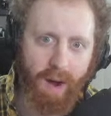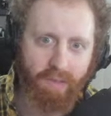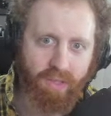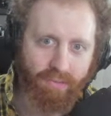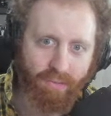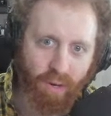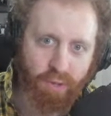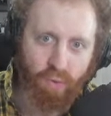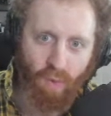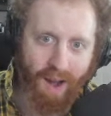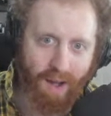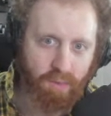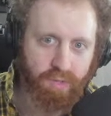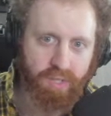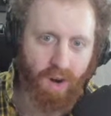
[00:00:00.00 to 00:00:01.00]
out the first
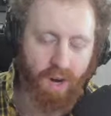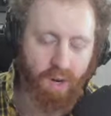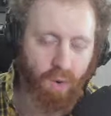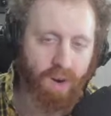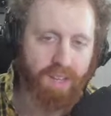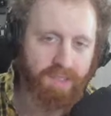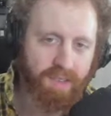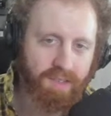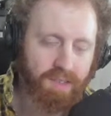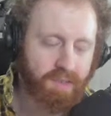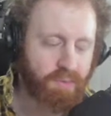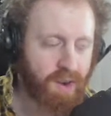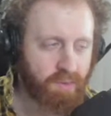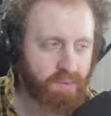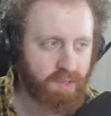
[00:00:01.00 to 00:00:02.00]
Roundstart or instance
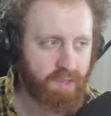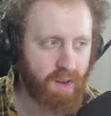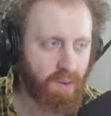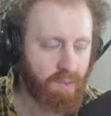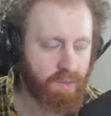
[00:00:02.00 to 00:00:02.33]
of Roundstart.